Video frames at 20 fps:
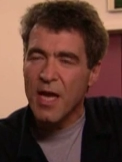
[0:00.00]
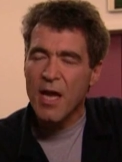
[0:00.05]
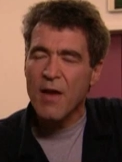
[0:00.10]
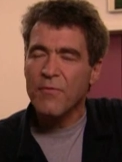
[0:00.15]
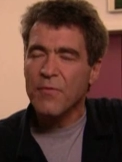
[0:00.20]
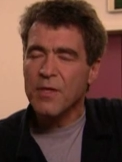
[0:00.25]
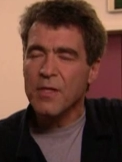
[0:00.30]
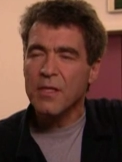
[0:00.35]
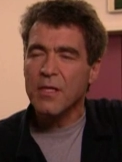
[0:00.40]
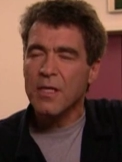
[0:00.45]

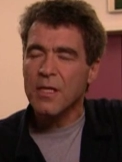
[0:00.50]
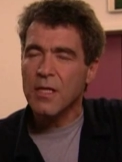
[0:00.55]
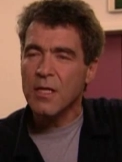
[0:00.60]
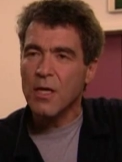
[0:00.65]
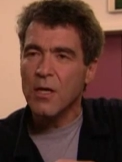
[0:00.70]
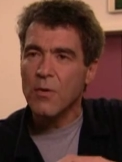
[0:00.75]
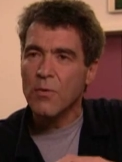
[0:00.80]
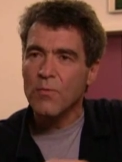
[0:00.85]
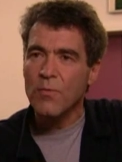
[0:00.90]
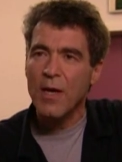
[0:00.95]
everything
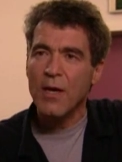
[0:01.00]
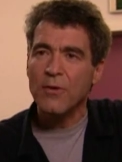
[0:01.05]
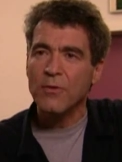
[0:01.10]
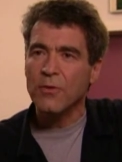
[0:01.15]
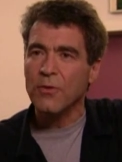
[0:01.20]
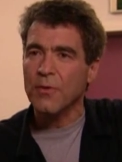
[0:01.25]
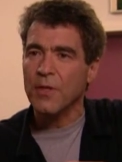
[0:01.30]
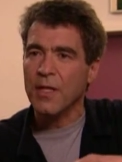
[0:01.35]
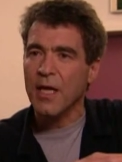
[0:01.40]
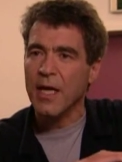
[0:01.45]
around
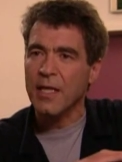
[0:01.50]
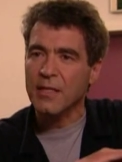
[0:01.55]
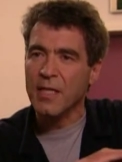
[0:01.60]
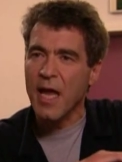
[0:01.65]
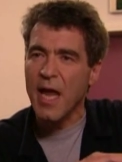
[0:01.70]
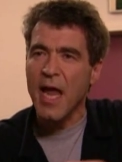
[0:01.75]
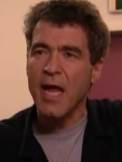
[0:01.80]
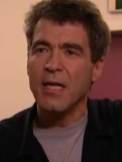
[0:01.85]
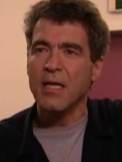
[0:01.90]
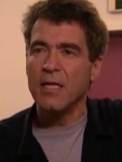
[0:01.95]
you that has
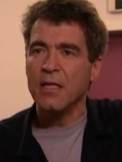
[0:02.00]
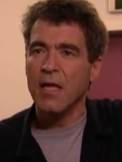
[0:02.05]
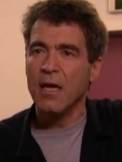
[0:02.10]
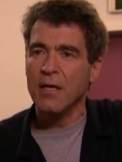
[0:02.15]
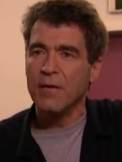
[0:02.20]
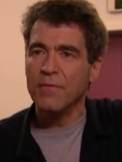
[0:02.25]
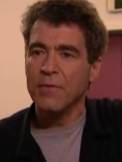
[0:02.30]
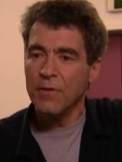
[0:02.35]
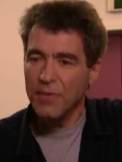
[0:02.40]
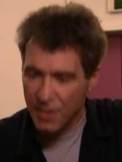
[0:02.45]
any
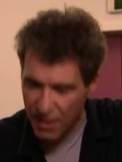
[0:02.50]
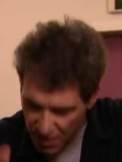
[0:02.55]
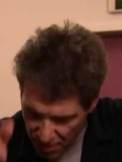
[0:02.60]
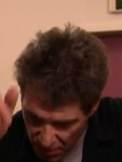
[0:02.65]
life. Okay?